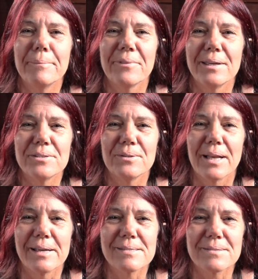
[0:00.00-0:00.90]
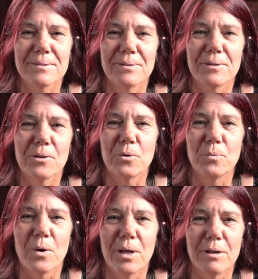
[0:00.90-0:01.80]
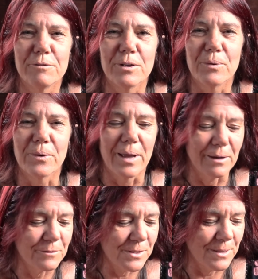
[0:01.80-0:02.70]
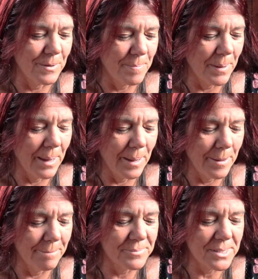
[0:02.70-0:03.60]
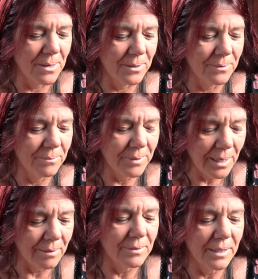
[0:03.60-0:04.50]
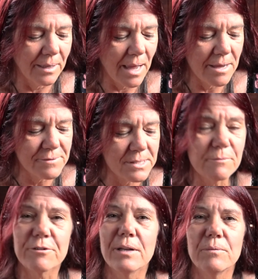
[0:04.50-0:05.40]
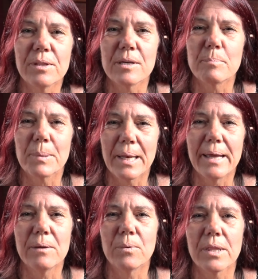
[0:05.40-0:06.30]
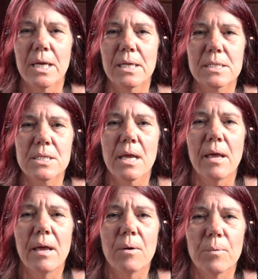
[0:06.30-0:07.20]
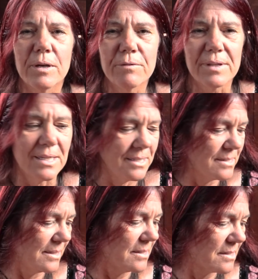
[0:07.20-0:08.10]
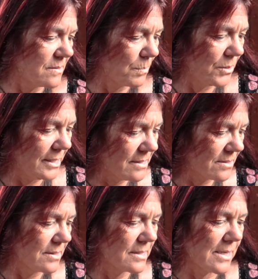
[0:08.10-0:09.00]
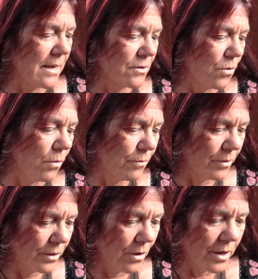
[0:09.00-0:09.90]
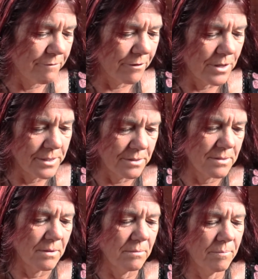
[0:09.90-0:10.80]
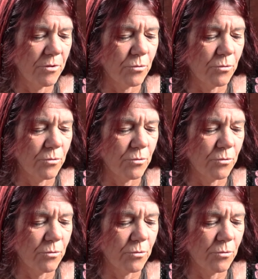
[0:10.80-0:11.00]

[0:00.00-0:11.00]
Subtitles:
they do last a good while if you look after them. So yeah, have some fun with it, play with it. One of the easiest spreads to start off with, I find, is the